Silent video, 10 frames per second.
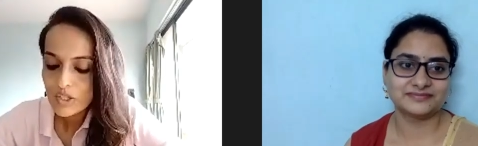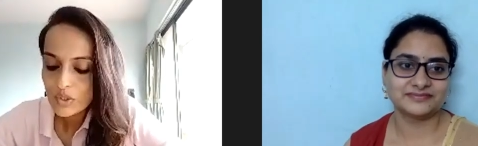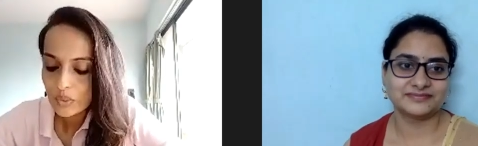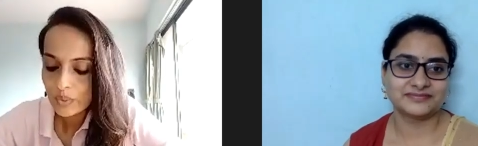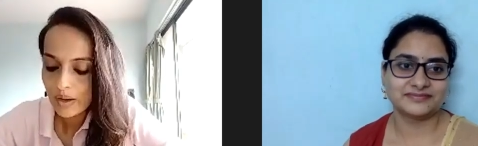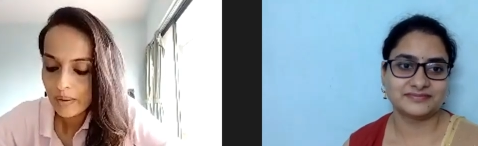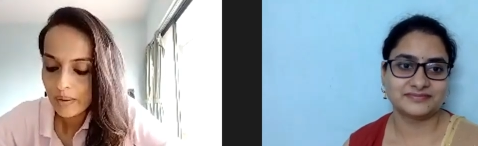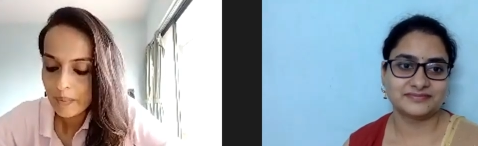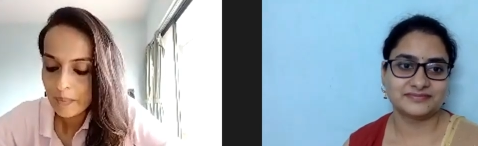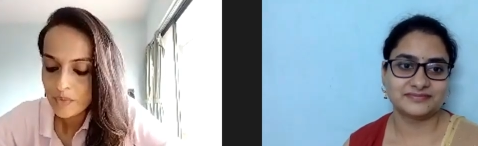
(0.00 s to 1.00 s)
Speaker 1: so
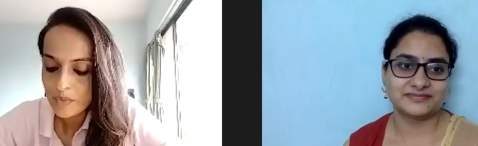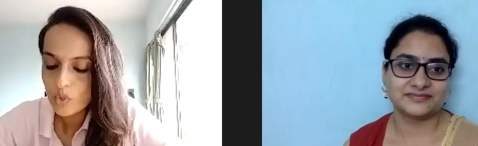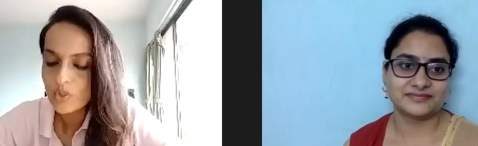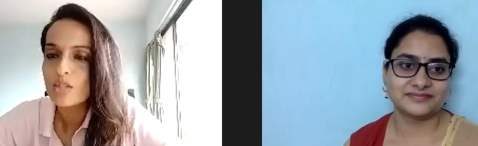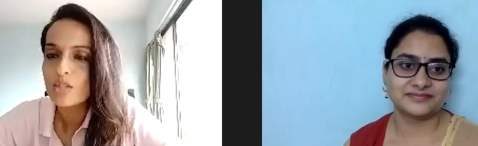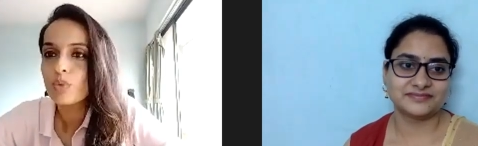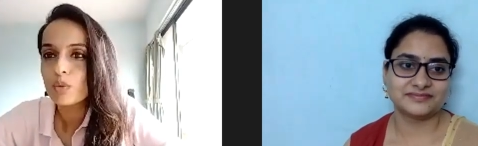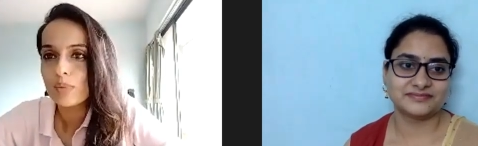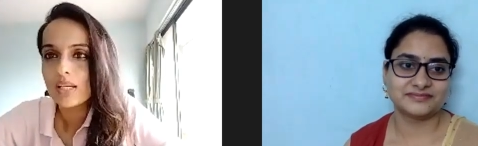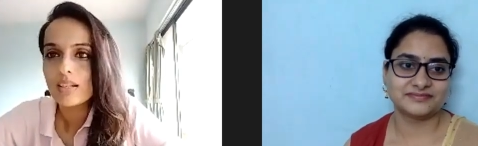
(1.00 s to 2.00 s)
um, you know they put
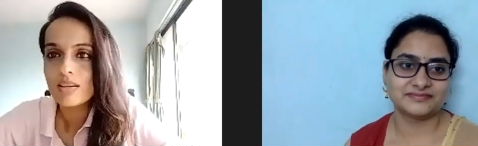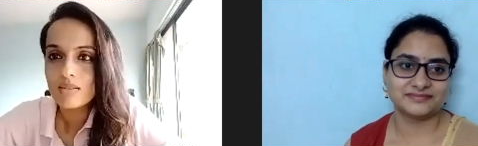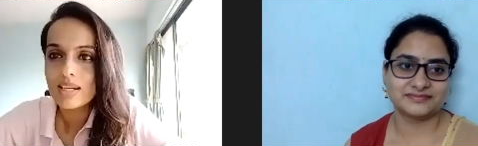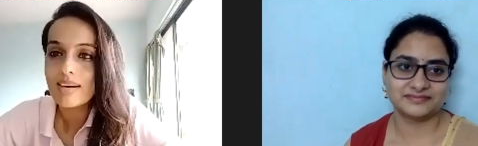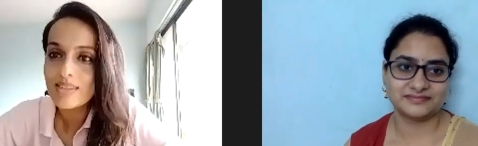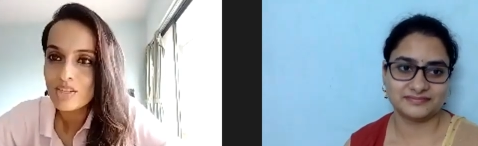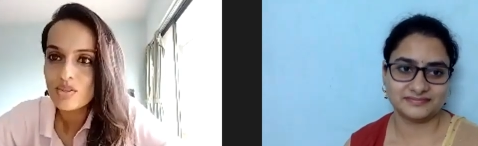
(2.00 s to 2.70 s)
me in dentistry